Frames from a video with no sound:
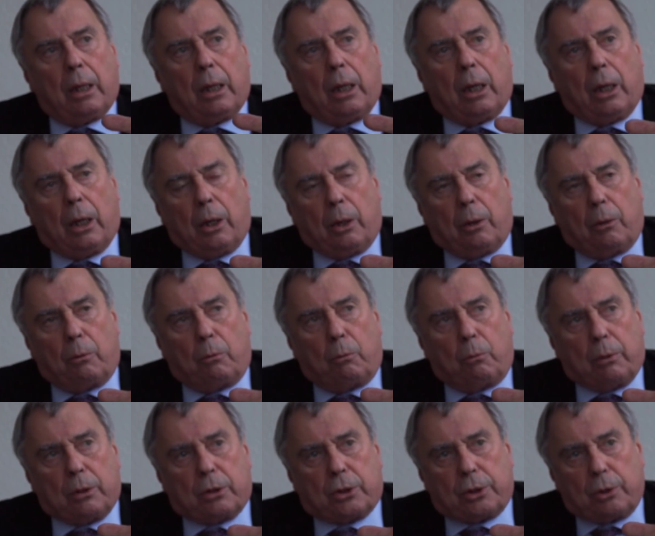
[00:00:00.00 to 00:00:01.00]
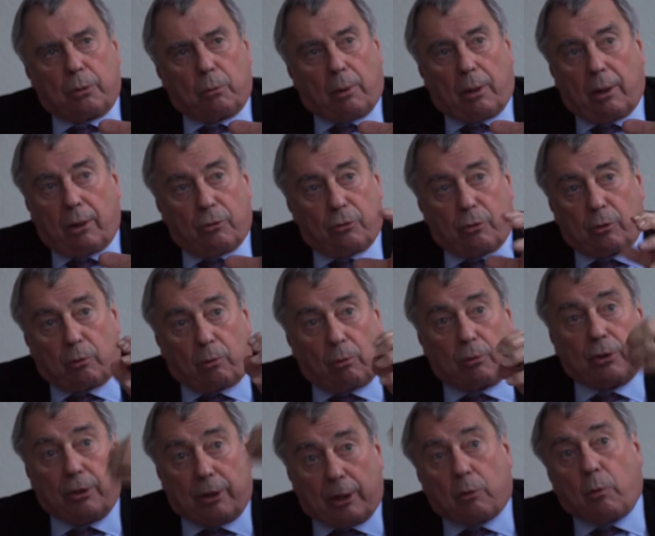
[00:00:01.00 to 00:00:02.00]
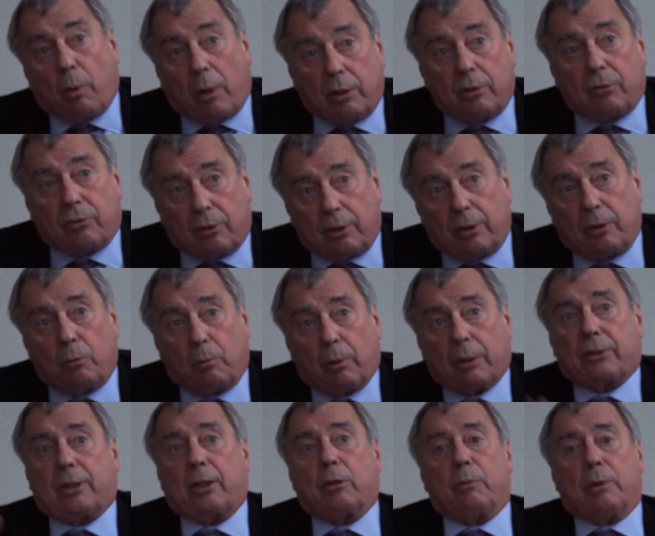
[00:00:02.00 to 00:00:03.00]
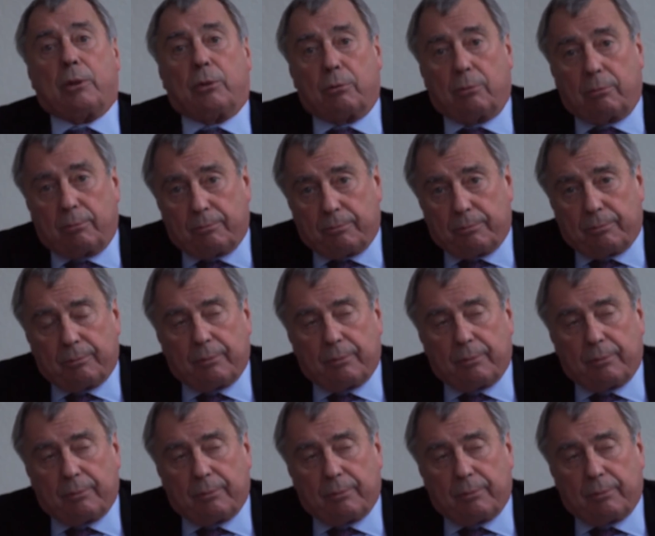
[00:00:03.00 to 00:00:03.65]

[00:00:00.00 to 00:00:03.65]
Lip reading: which was called Inequality, What Can We Do?